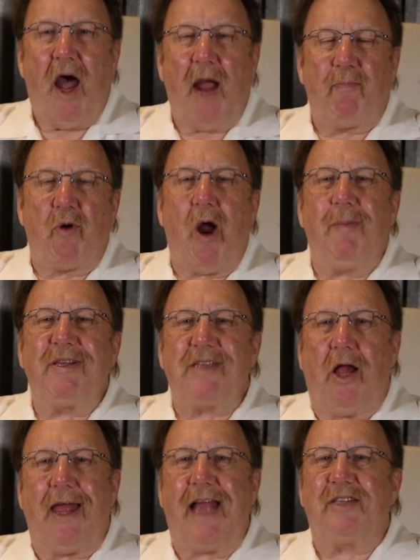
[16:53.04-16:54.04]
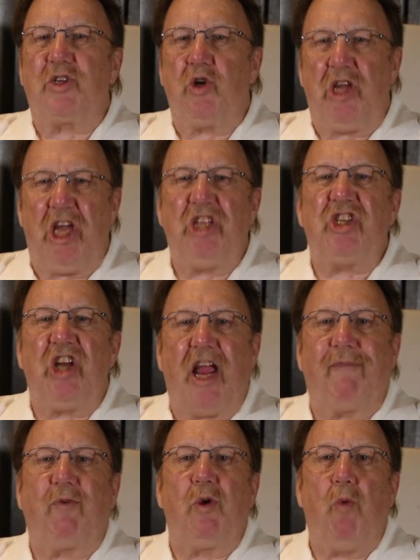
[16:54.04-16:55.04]
I promise I'll answer each and
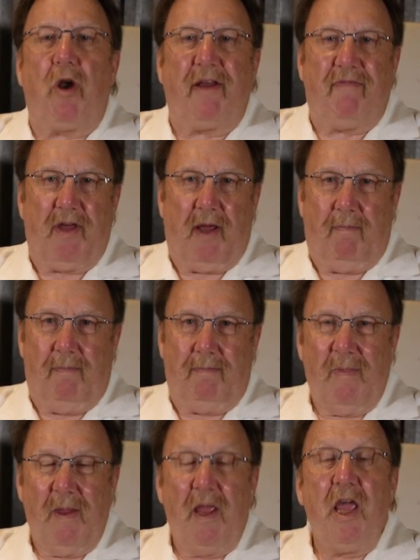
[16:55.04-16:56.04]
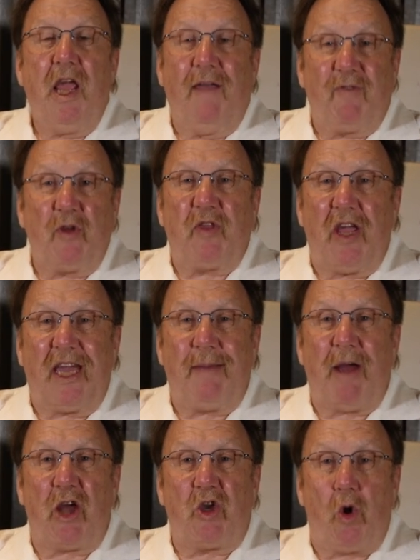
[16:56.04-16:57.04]
every one of them. If you're thinking
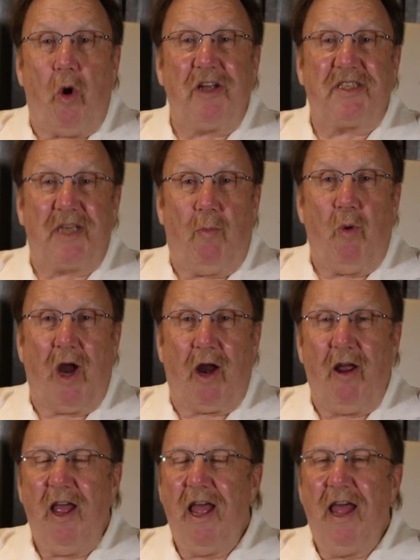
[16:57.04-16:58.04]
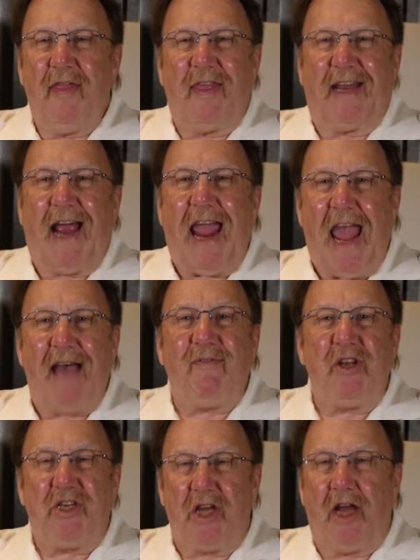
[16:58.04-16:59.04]
about going somewhere that I
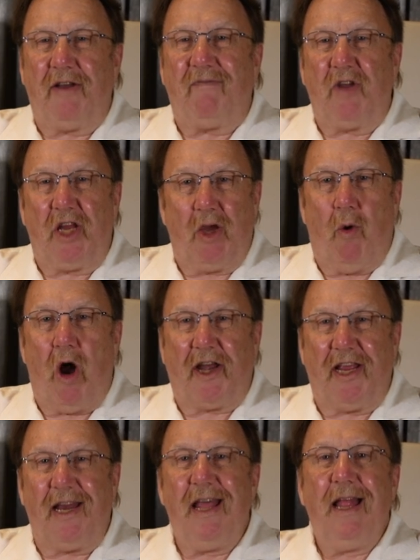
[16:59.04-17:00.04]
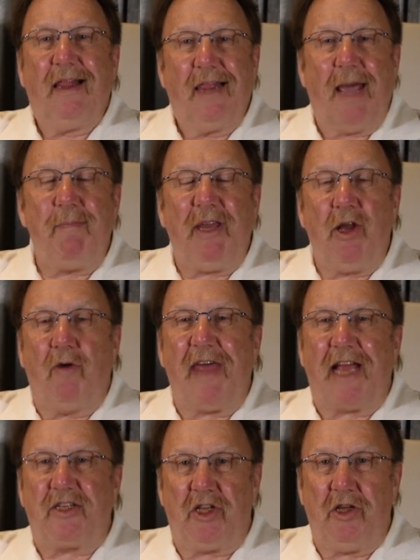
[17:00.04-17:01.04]
haven't done a video on it, let me know
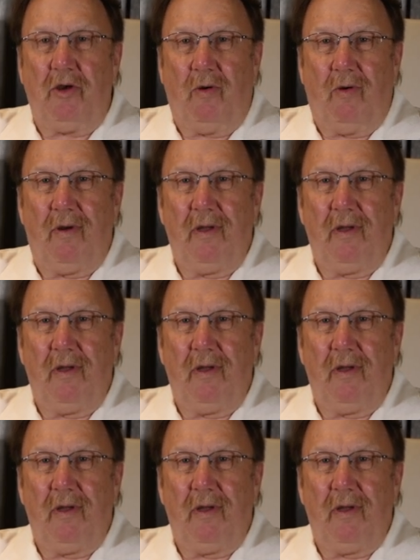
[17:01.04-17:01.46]
that too.